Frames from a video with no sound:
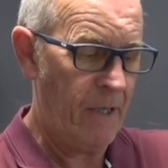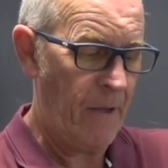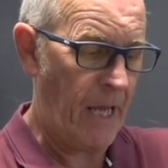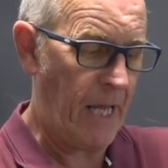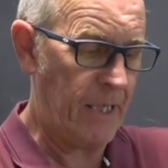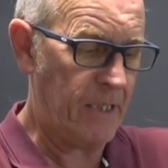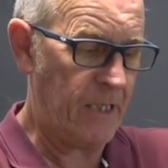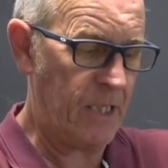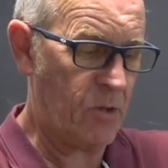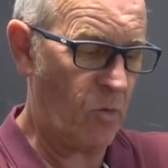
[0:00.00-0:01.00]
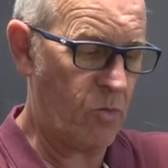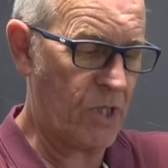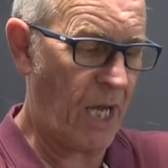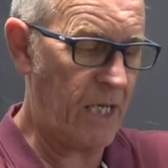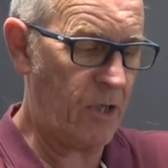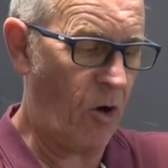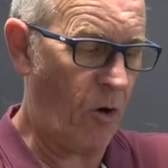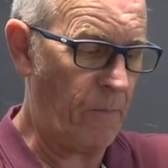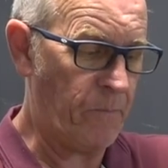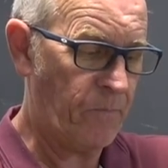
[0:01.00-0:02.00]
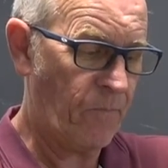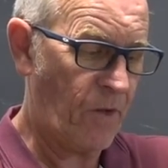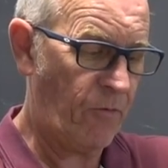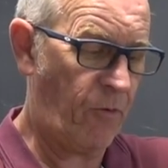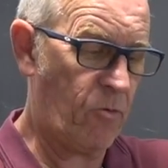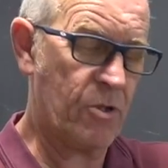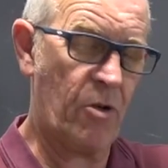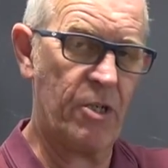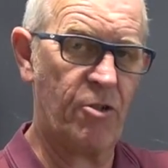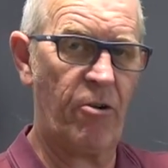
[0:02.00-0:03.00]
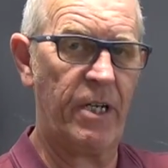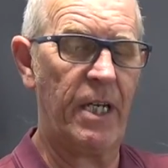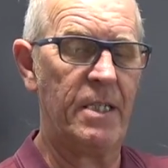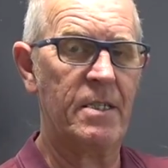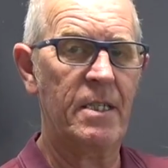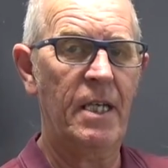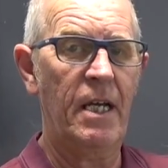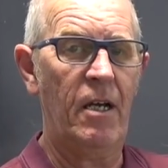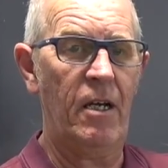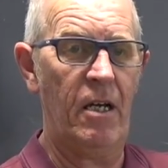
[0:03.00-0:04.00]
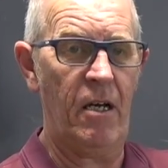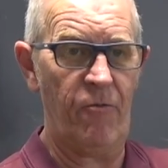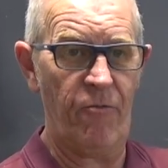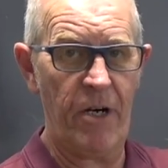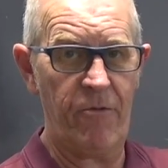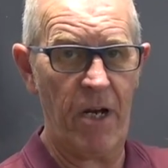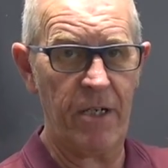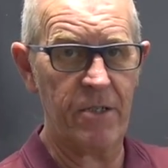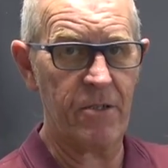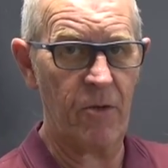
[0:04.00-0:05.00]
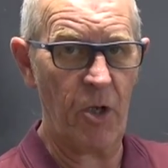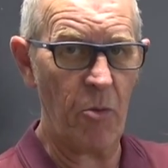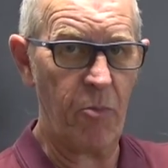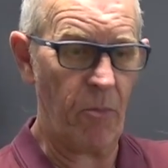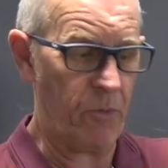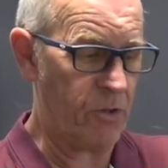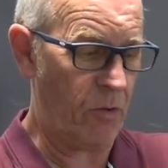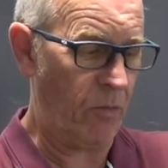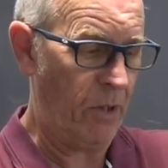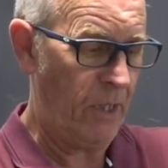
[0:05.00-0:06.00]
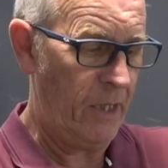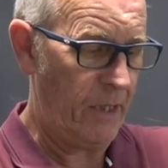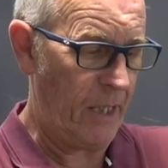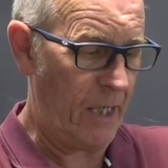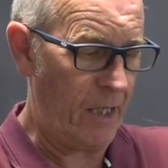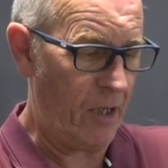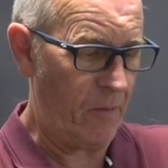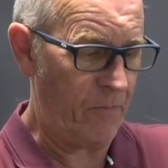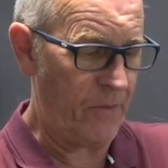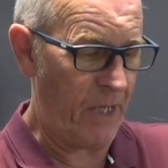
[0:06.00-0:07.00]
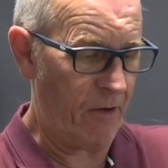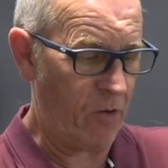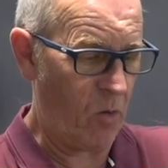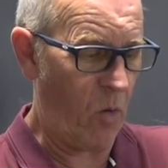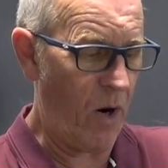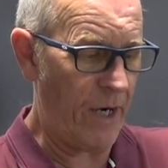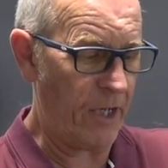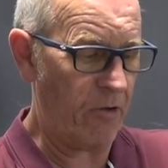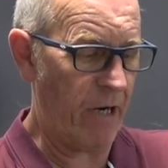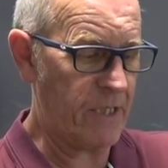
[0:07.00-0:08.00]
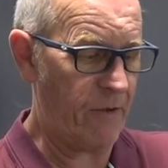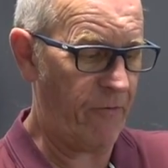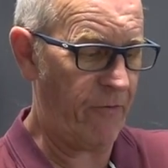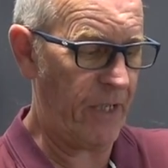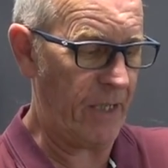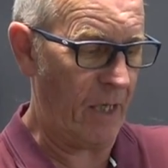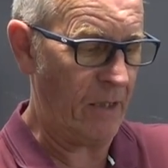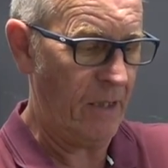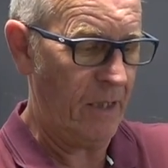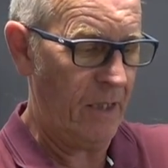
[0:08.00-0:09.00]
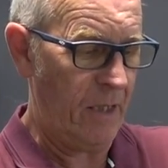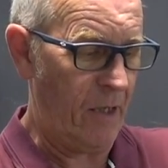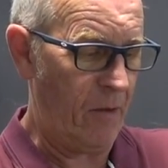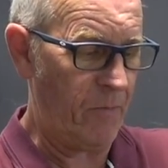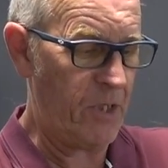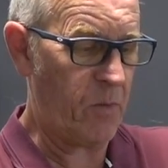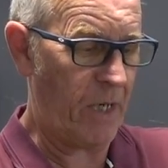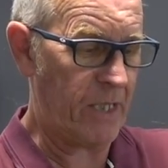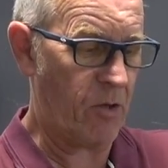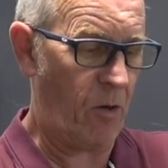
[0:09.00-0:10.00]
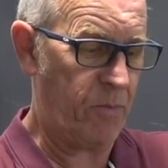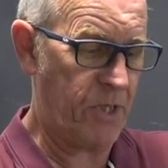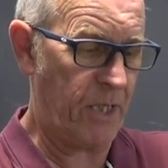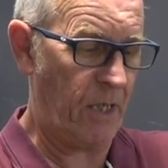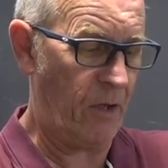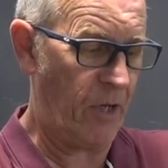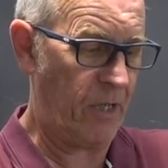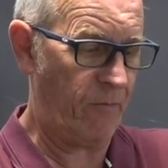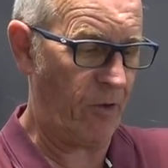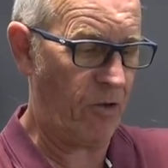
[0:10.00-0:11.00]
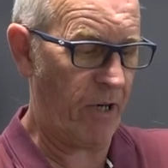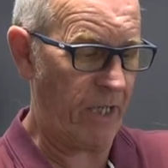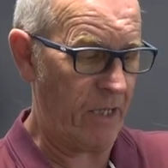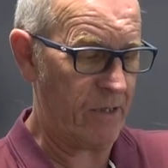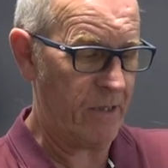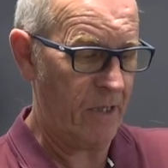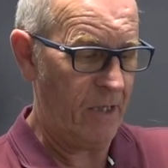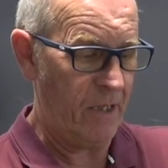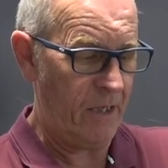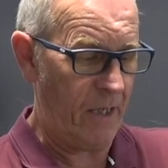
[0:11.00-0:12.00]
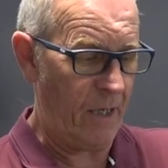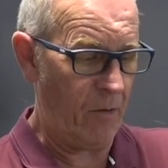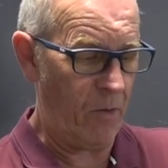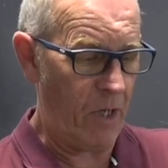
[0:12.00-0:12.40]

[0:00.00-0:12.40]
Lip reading: and this will take on full-size crickets and red runners, no problem at all. They're quite an aggressive feeder. This one has got a particular liking for crickets. Now